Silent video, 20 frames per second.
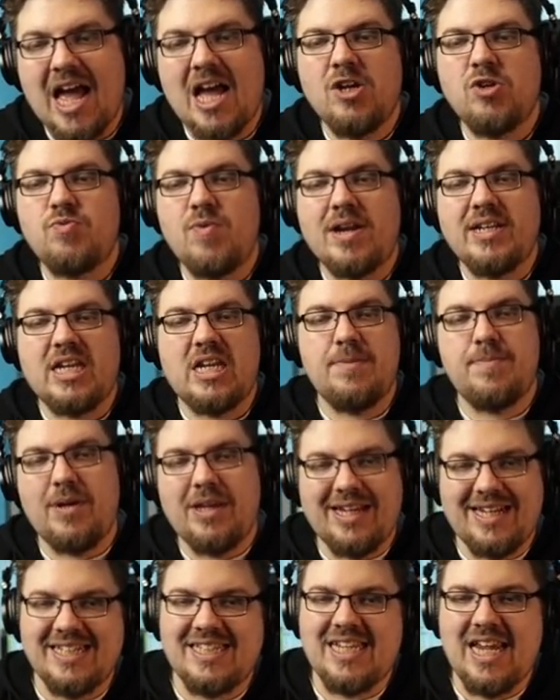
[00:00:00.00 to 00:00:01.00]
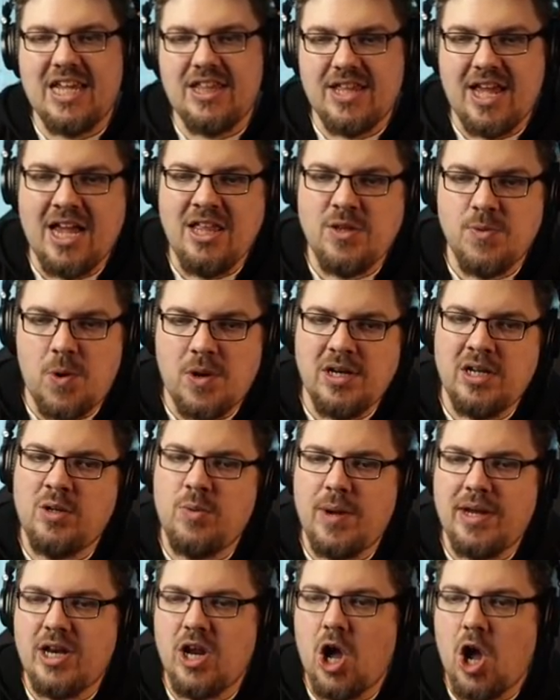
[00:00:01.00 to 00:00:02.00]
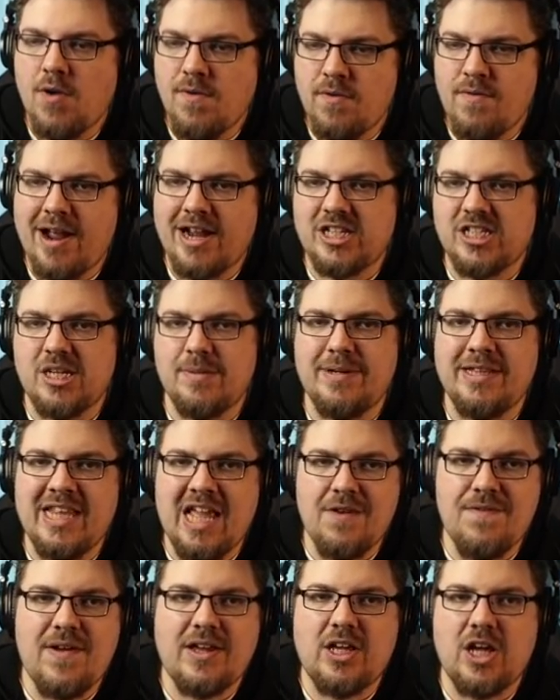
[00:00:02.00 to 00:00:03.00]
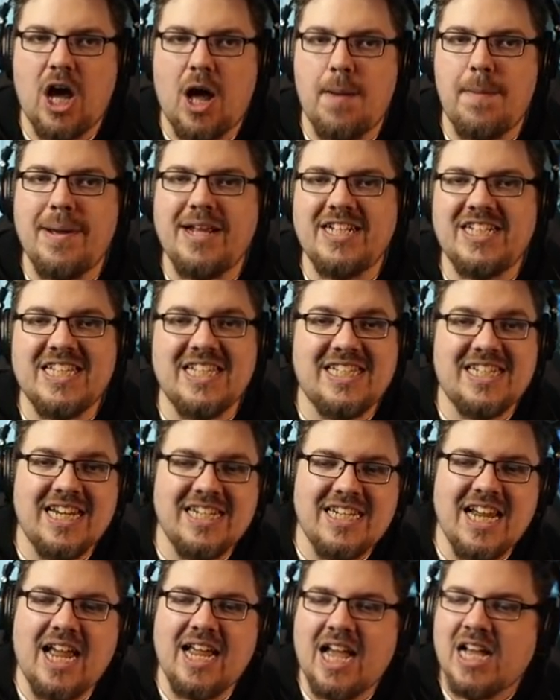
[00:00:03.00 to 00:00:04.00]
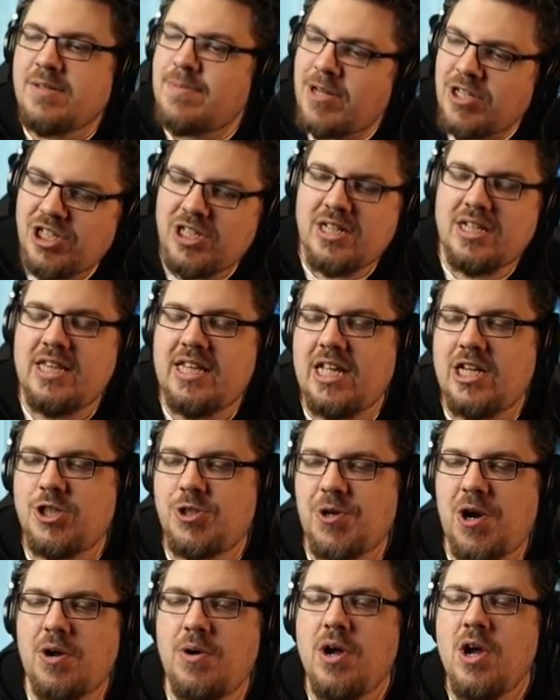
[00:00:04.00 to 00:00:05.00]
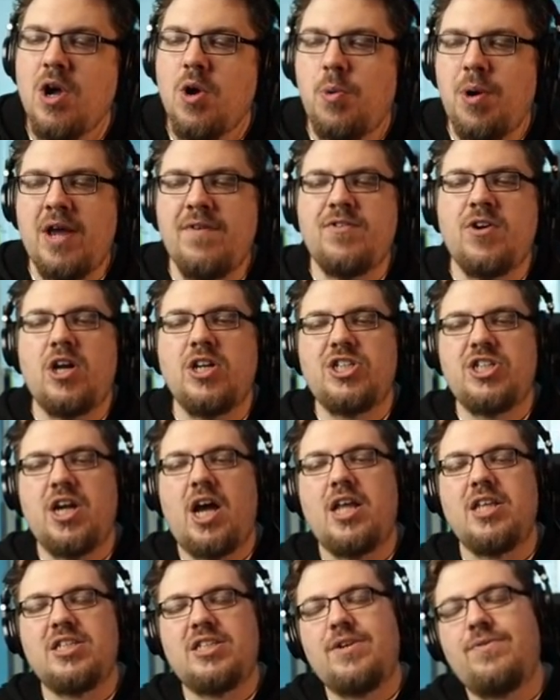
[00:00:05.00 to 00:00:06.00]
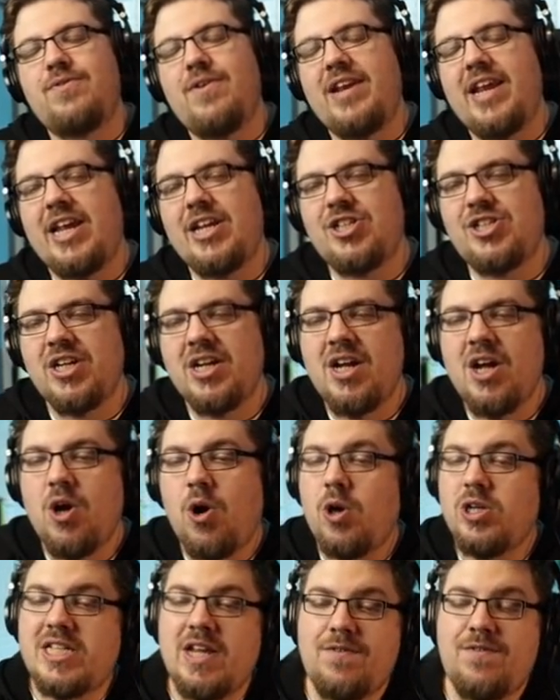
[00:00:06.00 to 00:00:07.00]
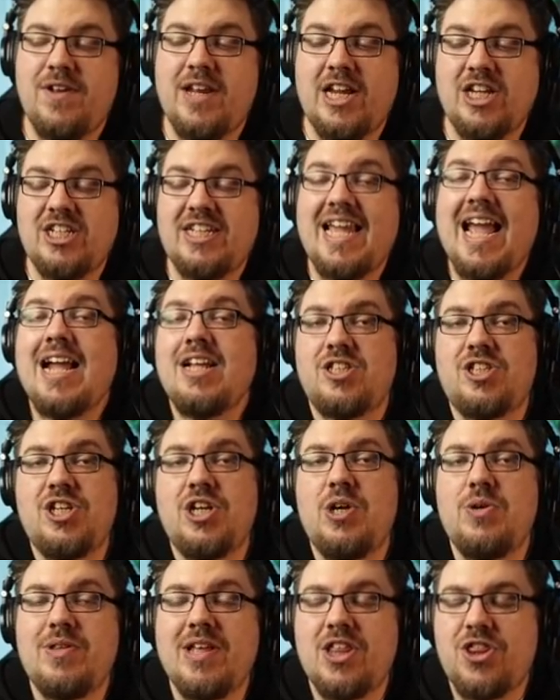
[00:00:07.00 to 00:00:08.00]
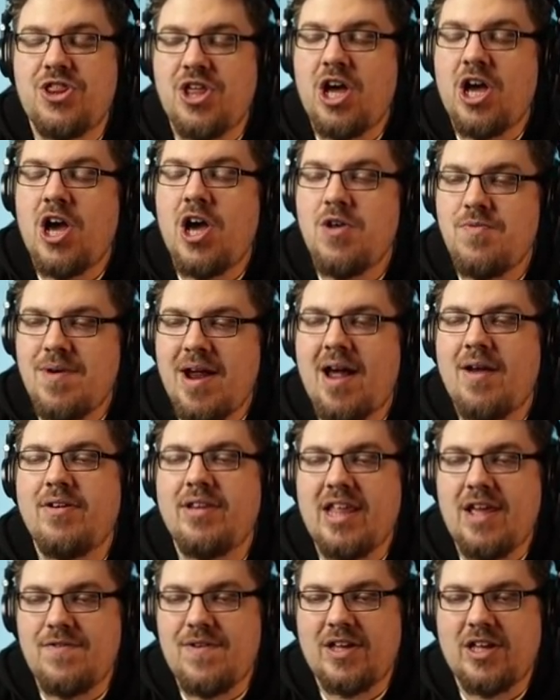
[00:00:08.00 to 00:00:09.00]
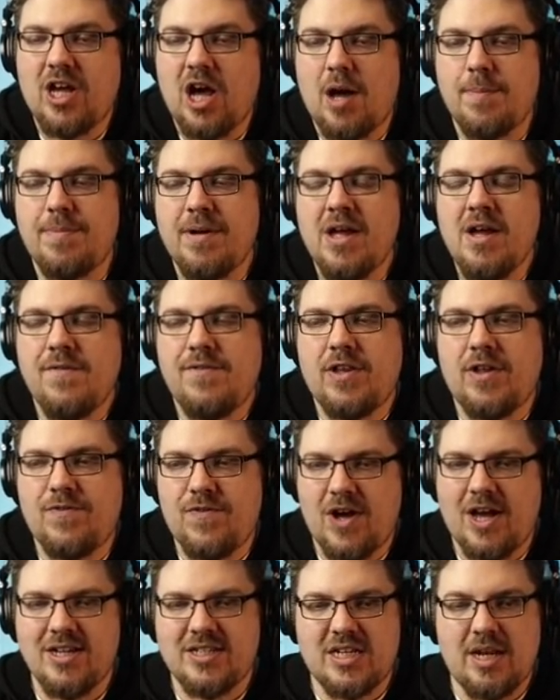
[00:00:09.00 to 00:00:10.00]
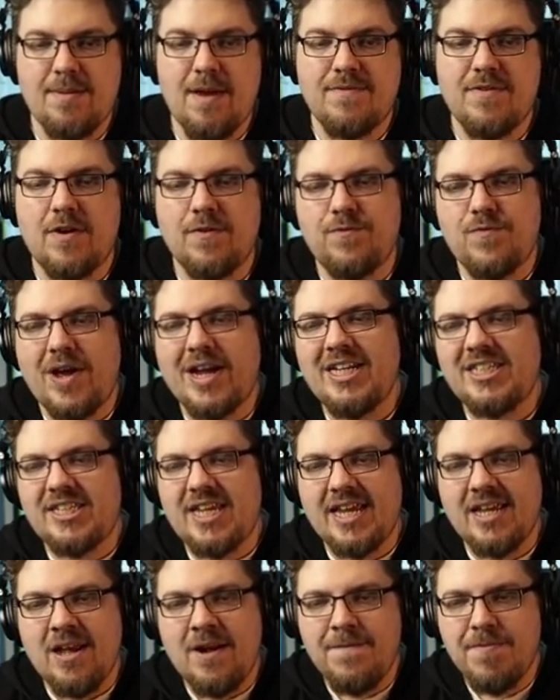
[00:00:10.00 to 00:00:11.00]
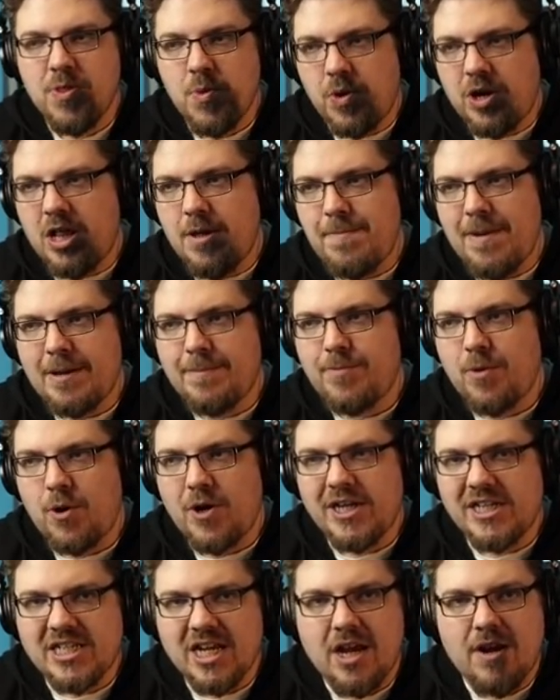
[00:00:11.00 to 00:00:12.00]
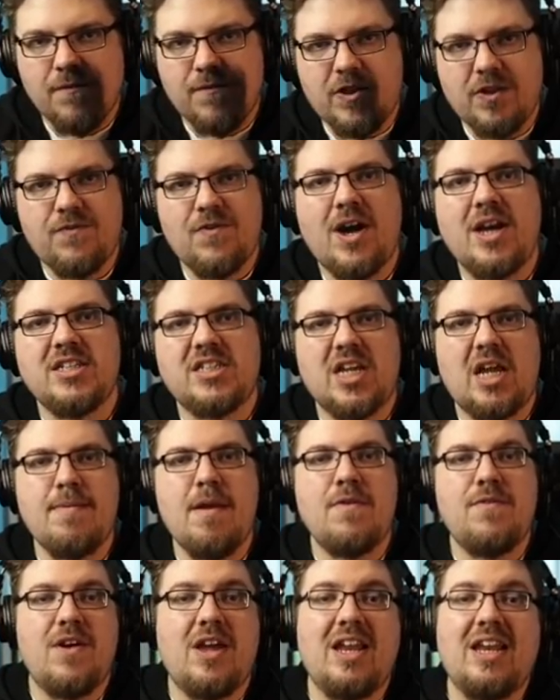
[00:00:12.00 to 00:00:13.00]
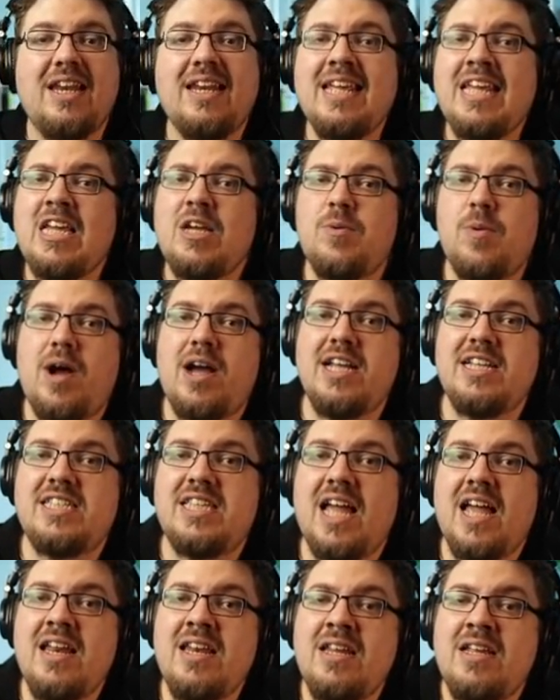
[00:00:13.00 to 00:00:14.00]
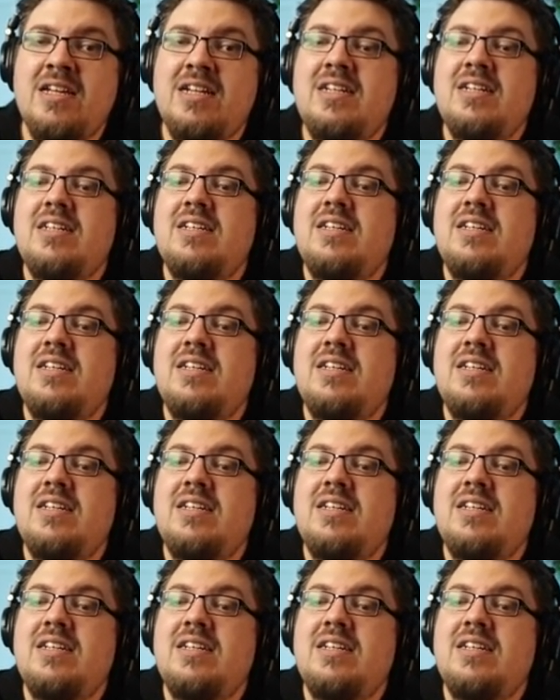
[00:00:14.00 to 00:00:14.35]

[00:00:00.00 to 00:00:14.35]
and Reading. But you can see it there, the 1-0 win over Wrexham in the FA Cup means that today, as mentioned in the intro, we've got a chance to get to the third round of the FA Cup for the first time ever, facing one of the big boys for the first time ever. League-wise then,